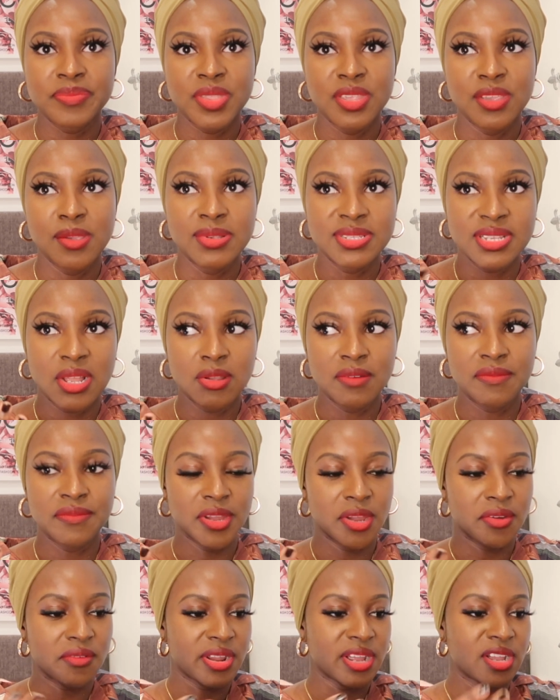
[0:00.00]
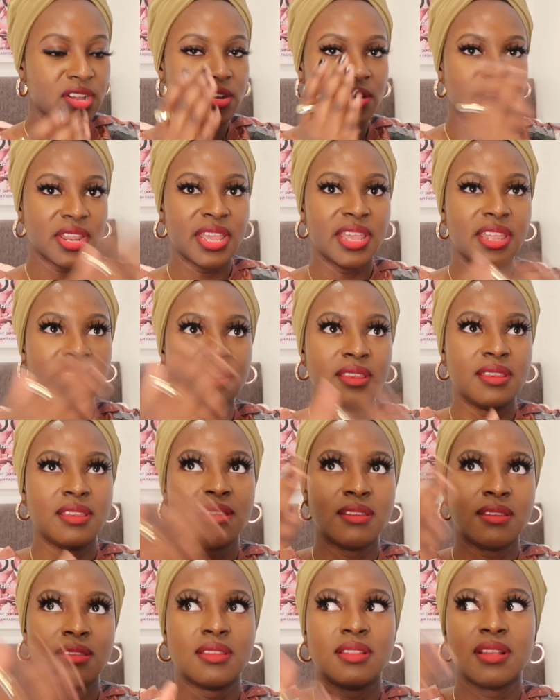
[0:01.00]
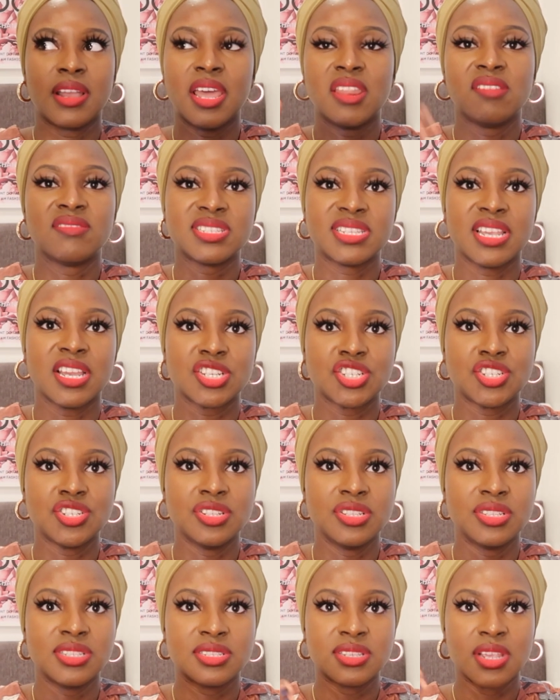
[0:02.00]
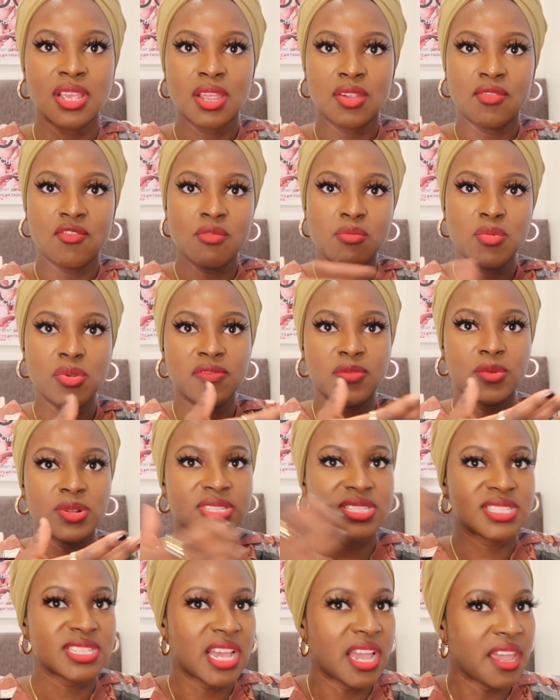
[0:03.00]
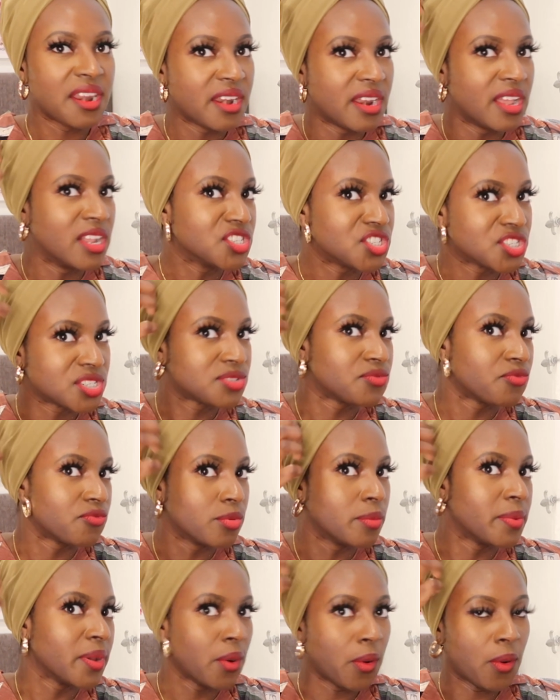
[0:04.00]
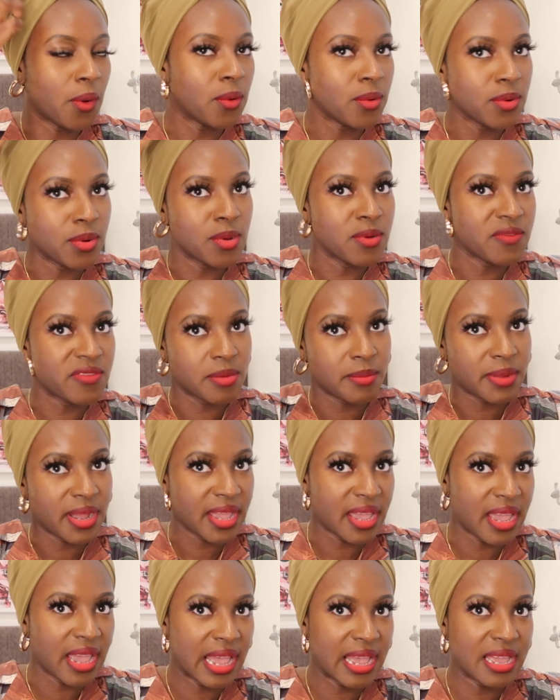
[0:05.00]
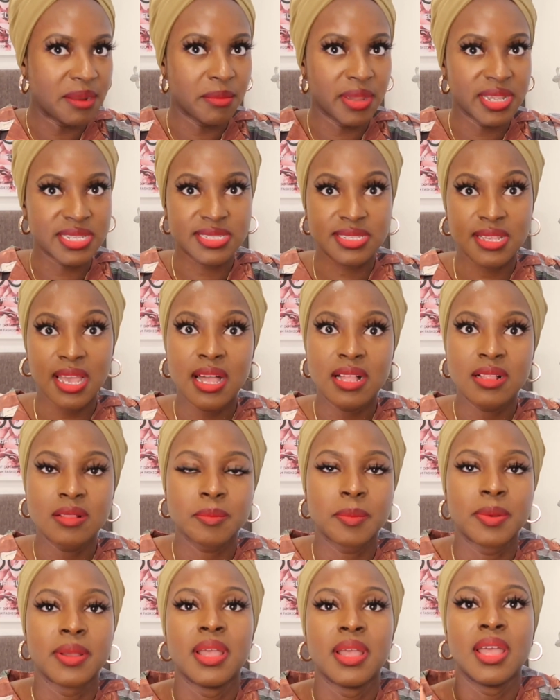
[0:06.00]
use aloe vera, cut it in kind of sections, remove one side, and I'll just rub it all over my hair and my scalp.